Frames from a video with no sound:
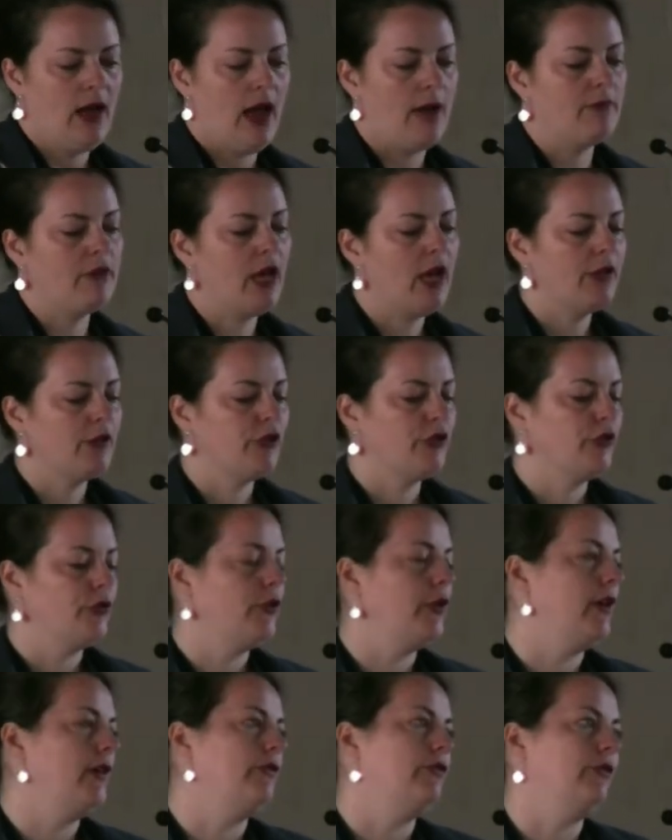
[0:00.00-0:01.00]
I'm not
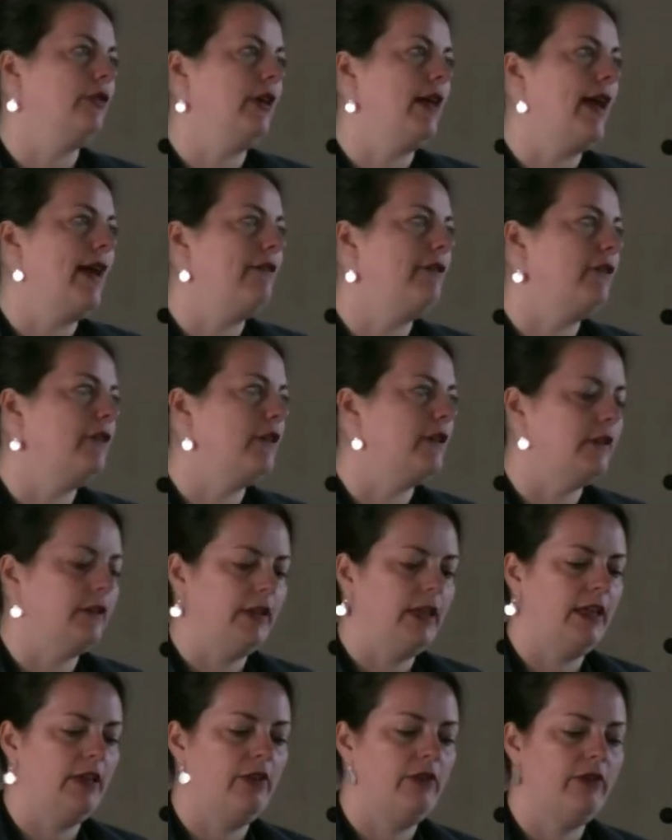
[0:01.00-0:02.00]
sure if we'll ever
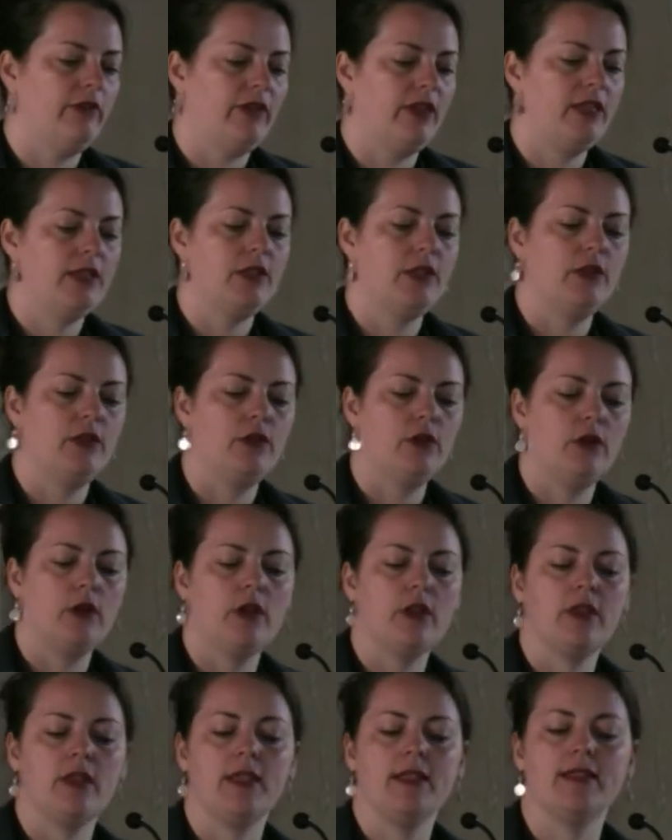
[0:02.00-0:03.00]
live into
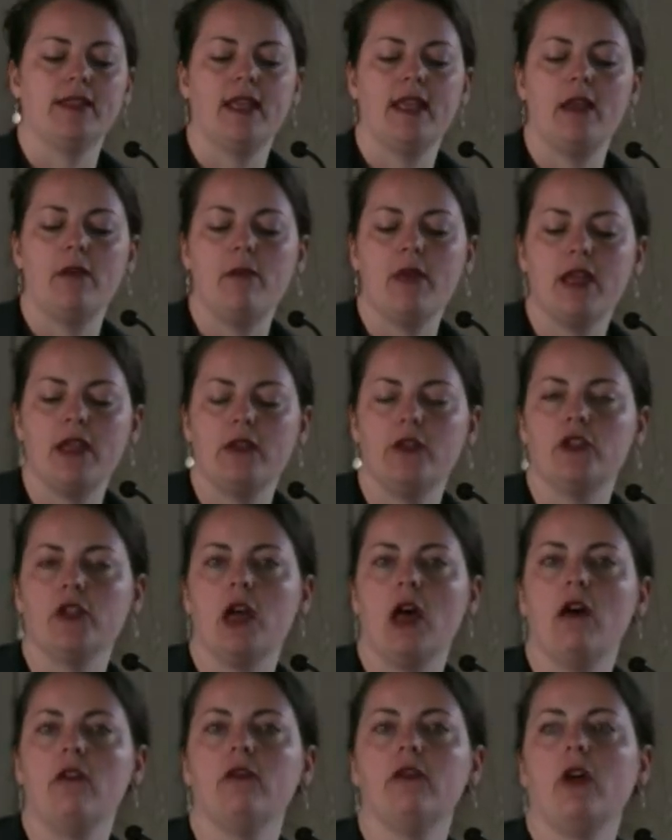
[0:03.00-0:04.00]
Dorothy's
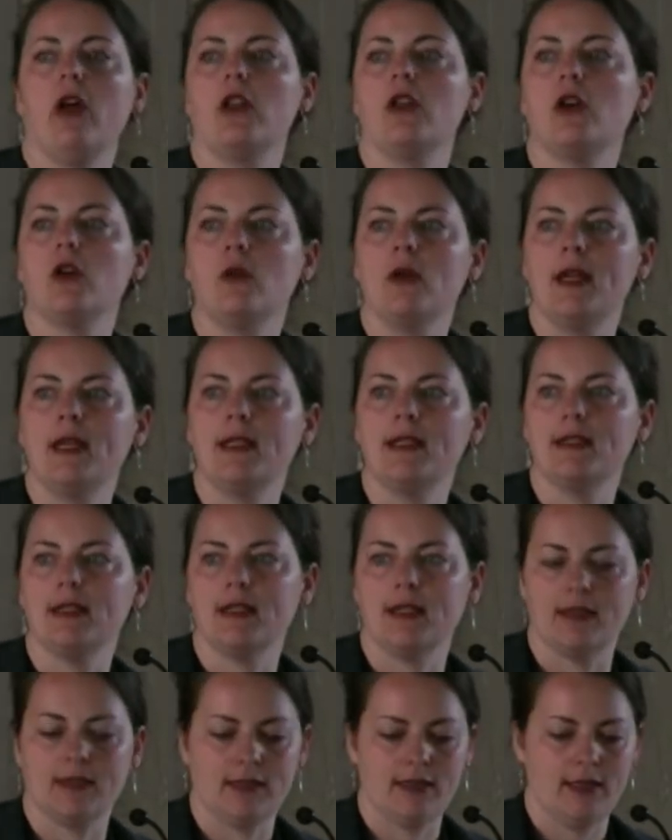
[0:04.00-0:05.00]
image of an
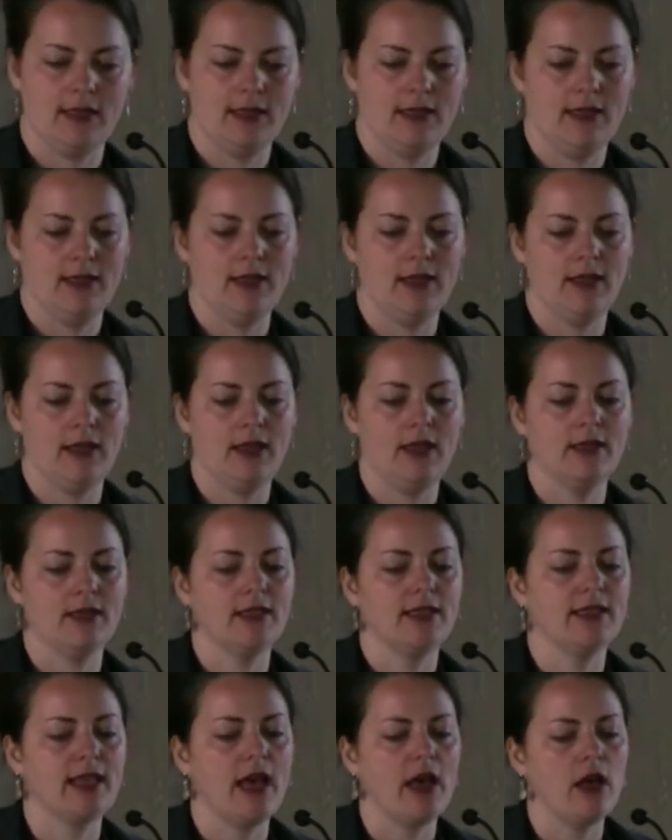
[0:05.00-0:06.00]
oasis, a
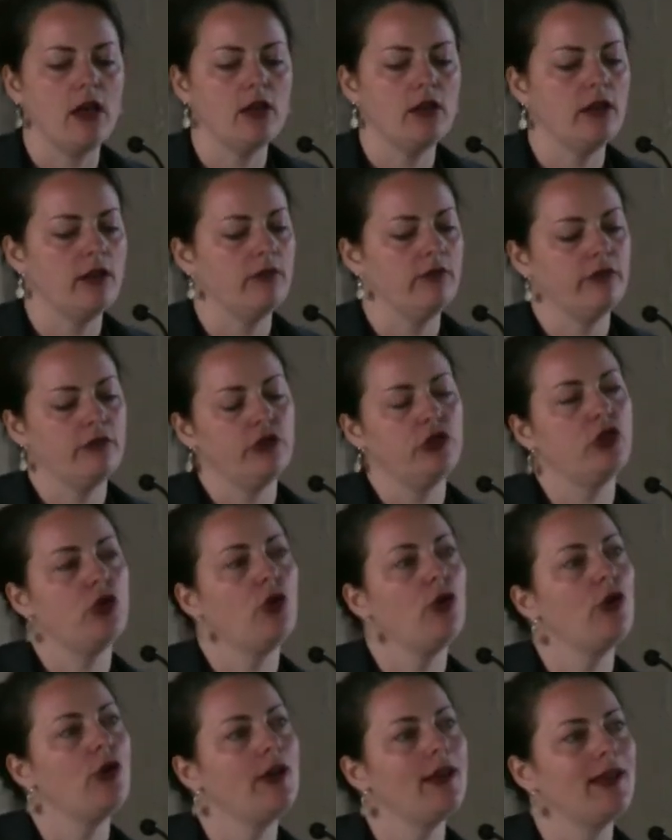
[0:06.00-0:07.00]
cell of
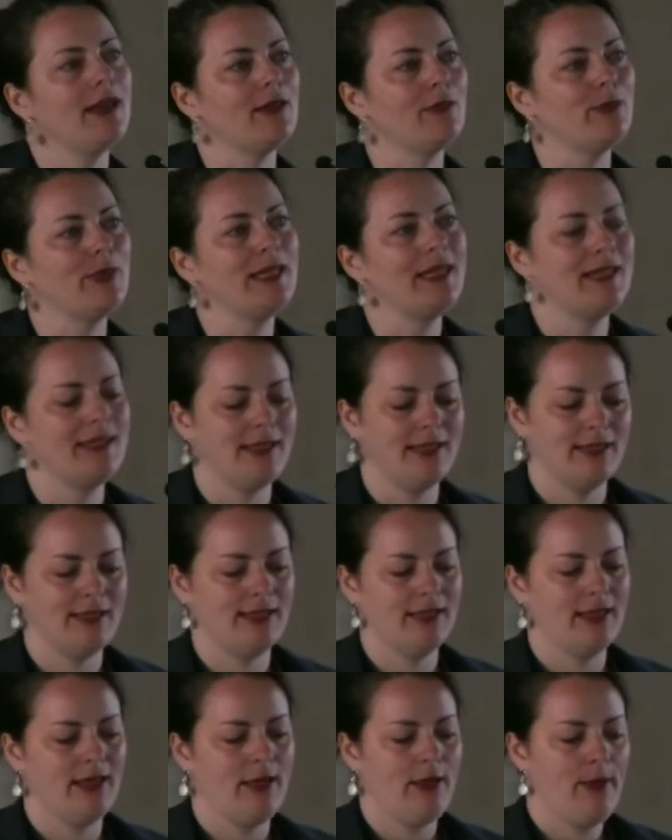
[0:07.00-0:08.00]
joy and
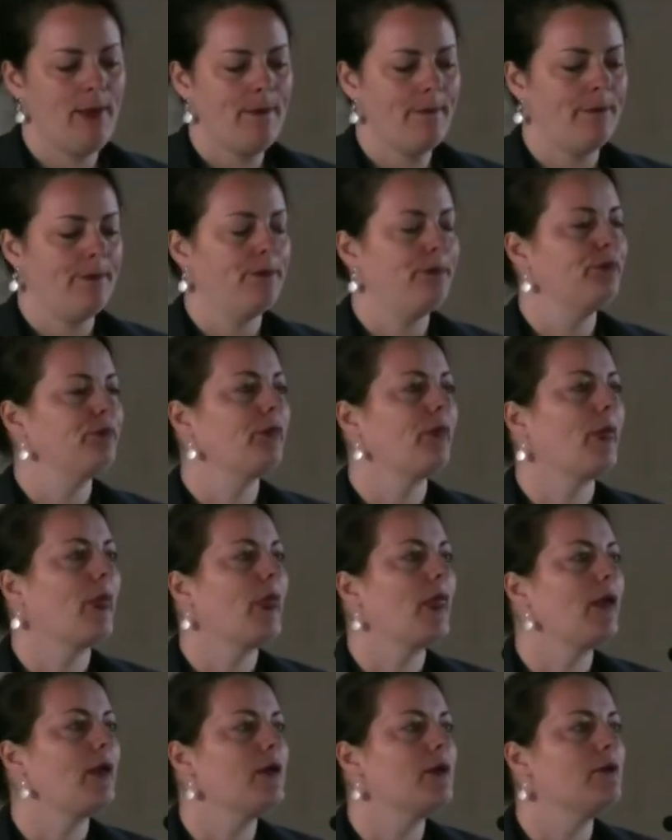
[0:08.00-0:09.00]
peace,
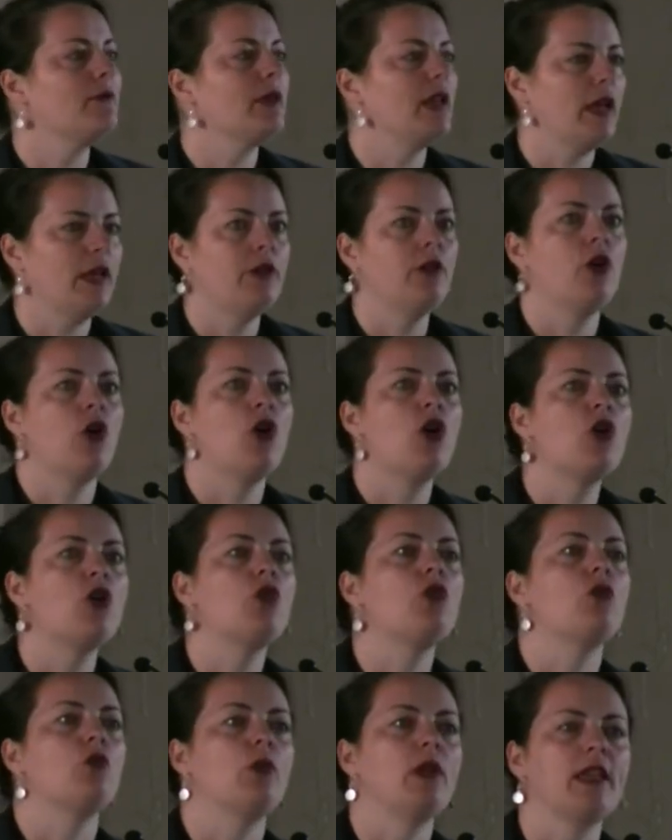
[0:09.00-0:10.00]
but I
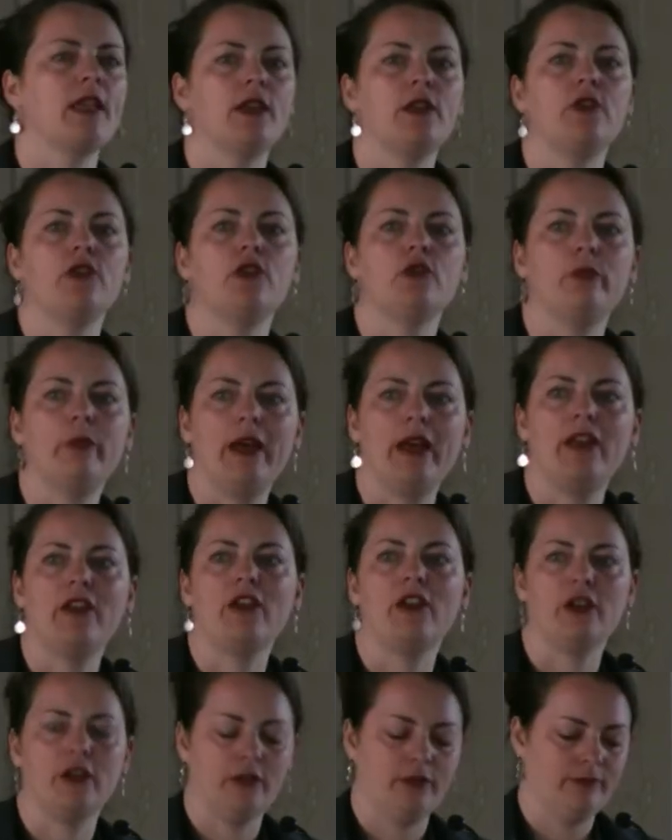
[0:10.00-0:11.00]
know we can do
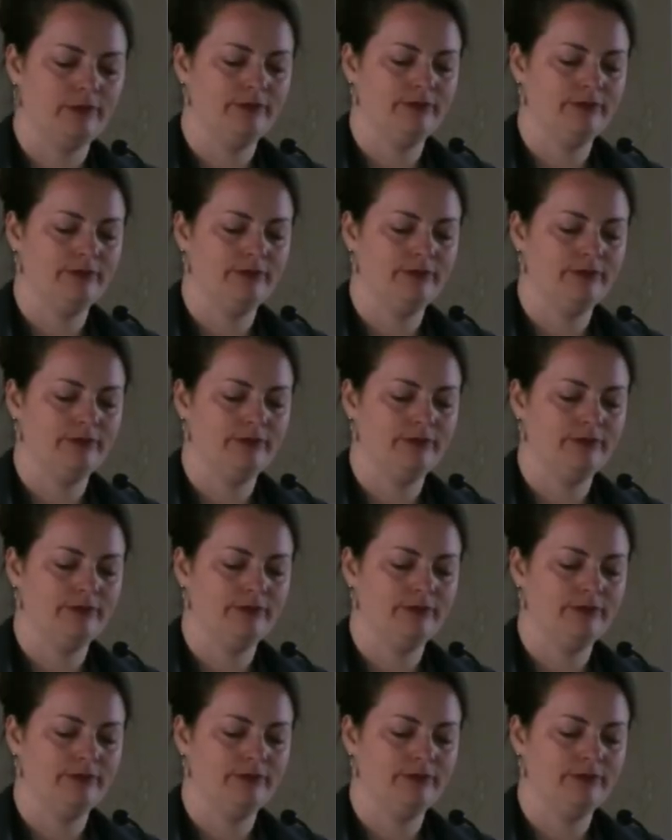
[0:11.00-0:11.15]
better.